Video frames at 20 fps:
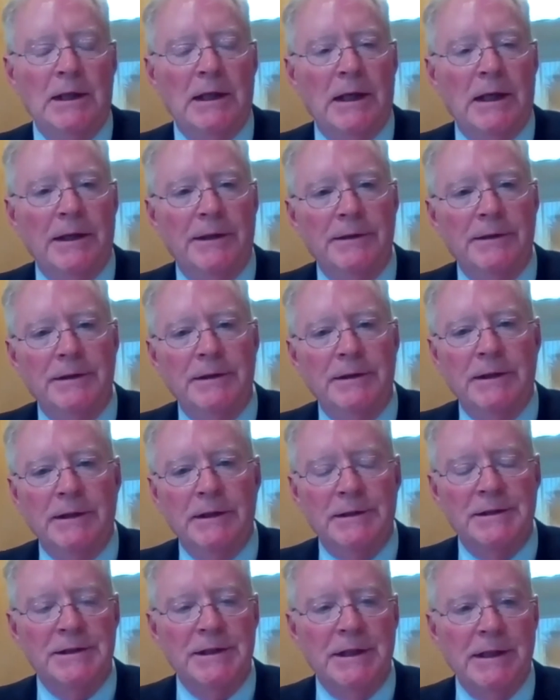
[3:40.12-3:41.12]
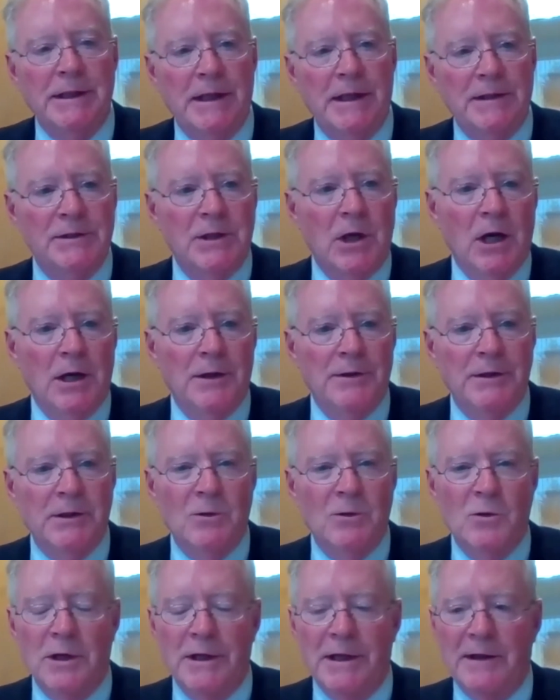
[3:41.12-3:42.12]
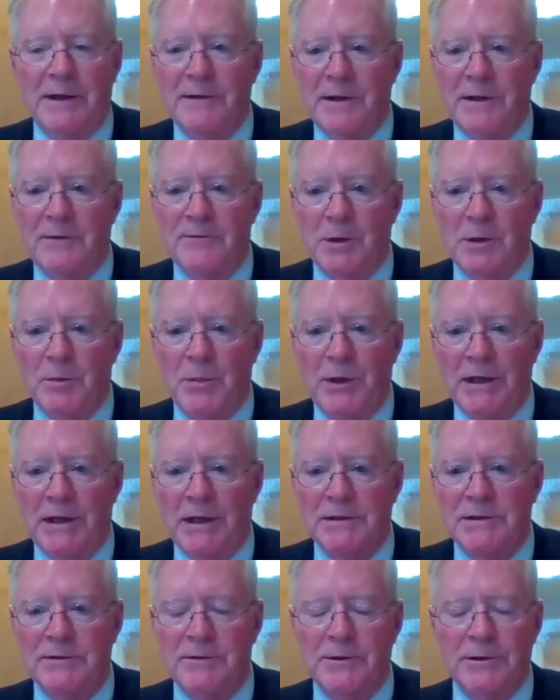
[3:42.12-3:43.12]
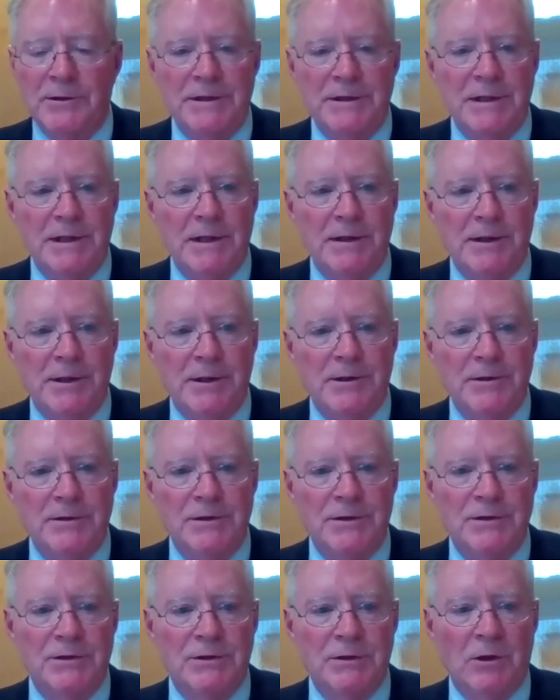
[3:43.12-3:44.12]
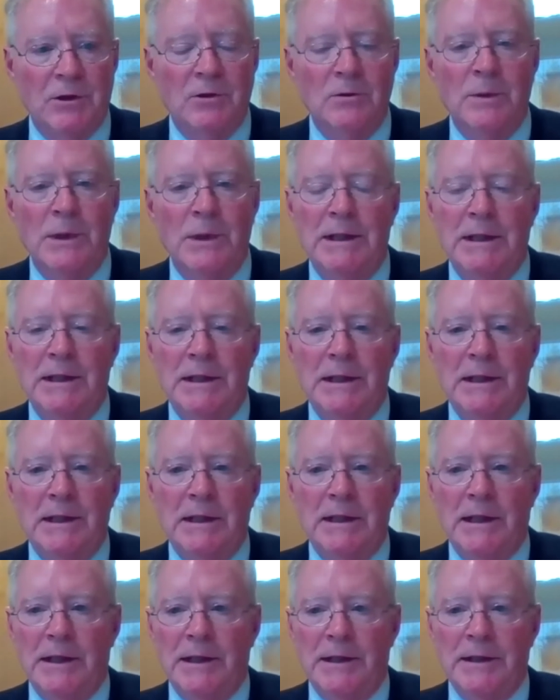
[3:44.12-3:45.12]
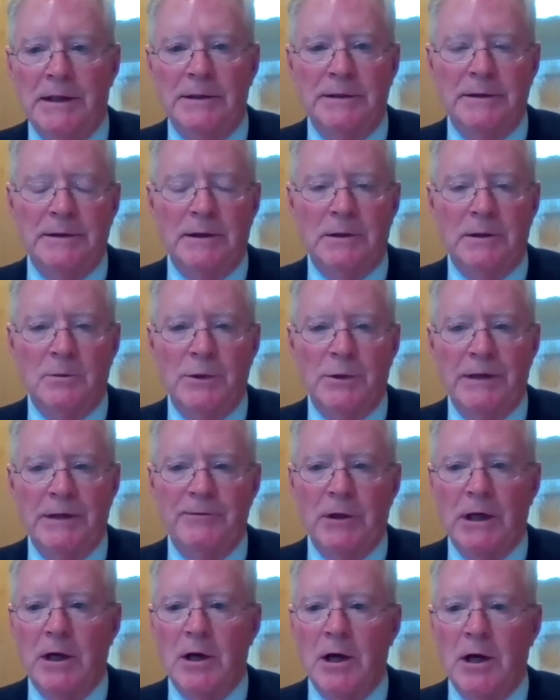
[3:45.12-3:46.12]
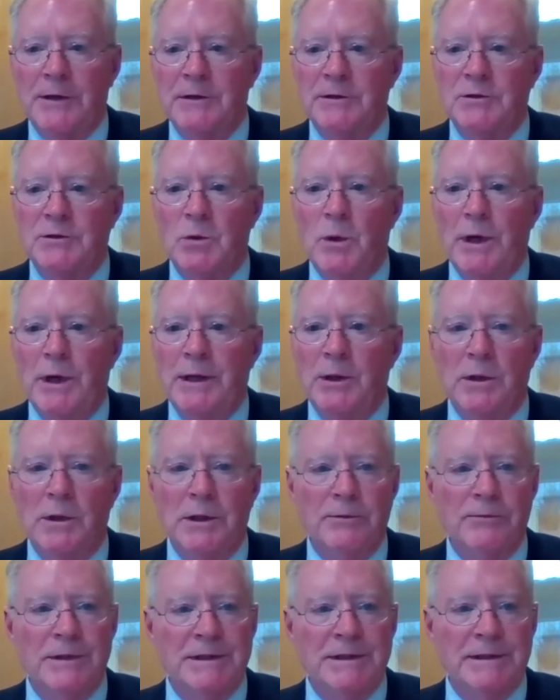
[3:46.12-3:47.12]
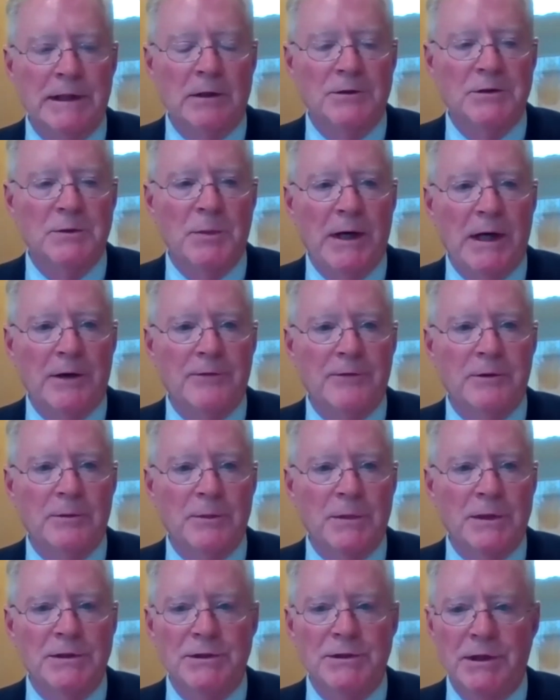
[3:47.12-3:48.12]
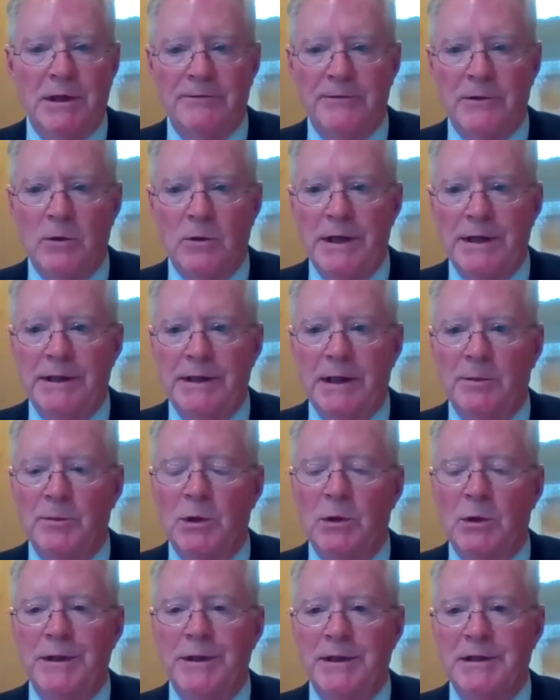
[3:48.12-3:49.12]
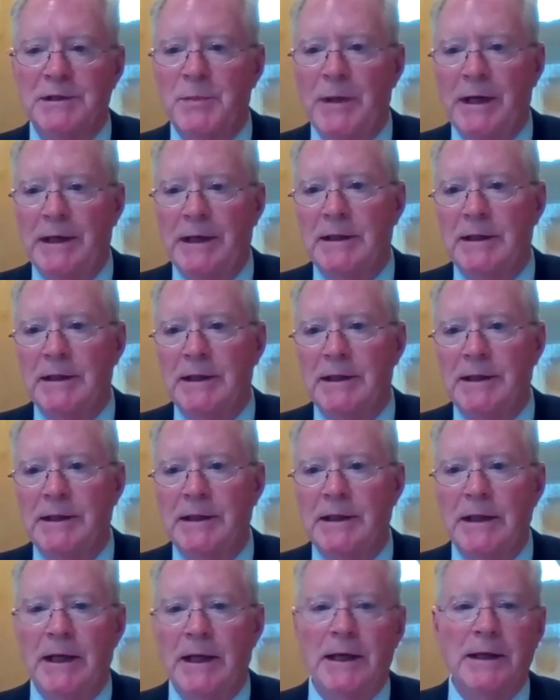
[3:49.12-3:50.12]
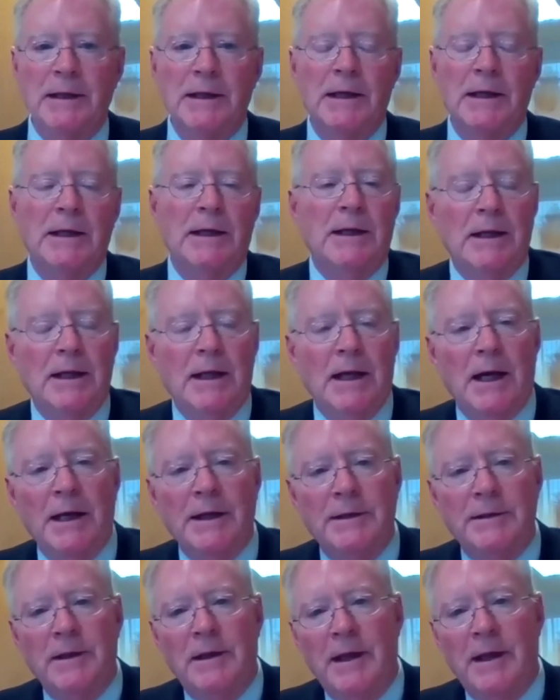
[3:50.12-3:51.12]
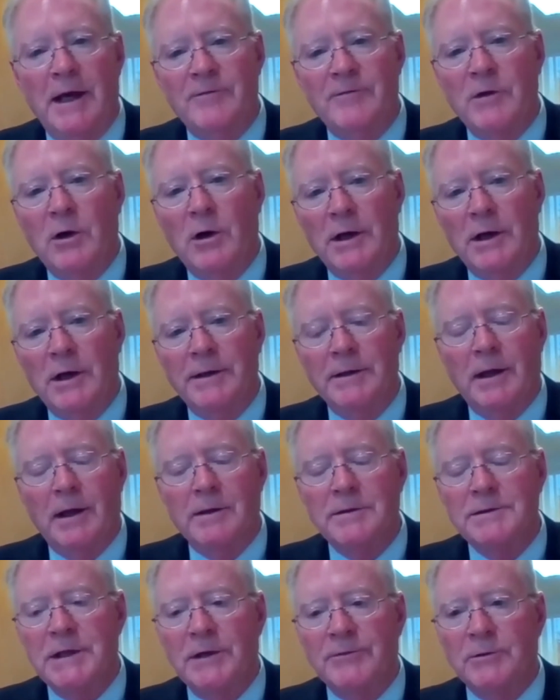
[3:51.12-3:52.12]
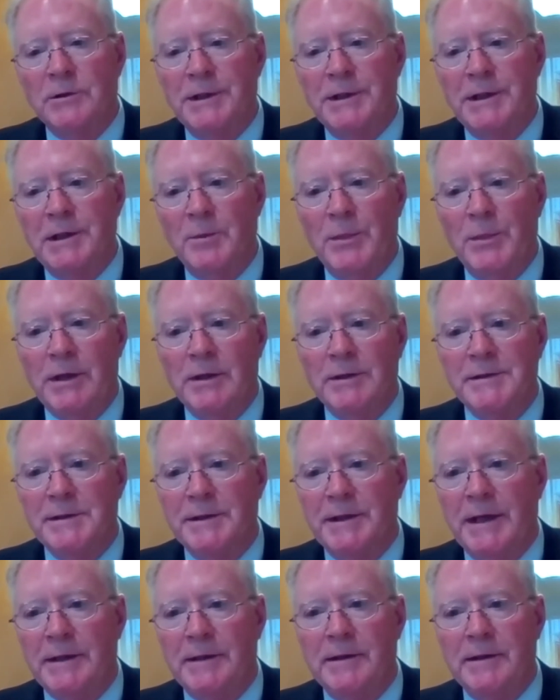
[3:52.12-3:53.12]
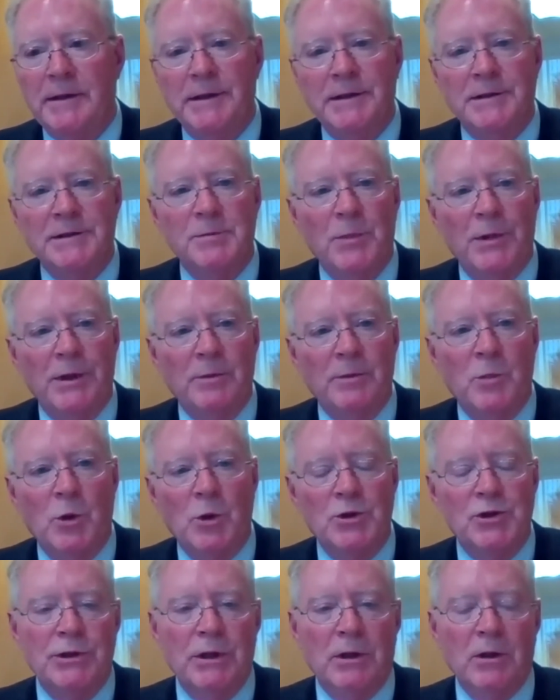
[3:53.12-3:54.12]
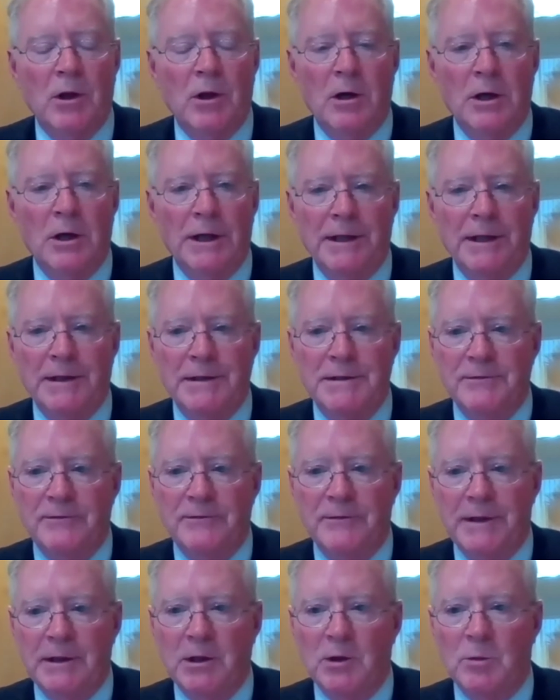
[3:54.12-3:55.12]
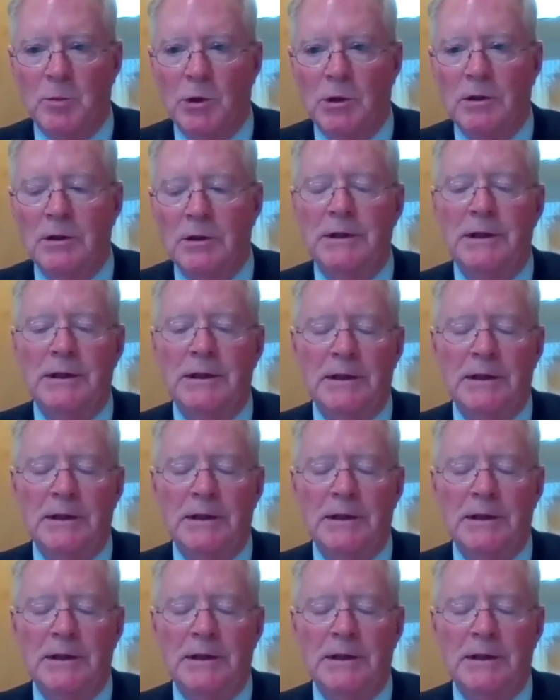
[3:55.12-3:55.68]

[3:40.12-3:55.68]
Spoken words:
And the city has gotten the award, I think, for the past 13 years or so. And we have not got the 21 results back from the GFOA yet, but we expect it any day. I have gotten several emails that it's been pushed along and it's available.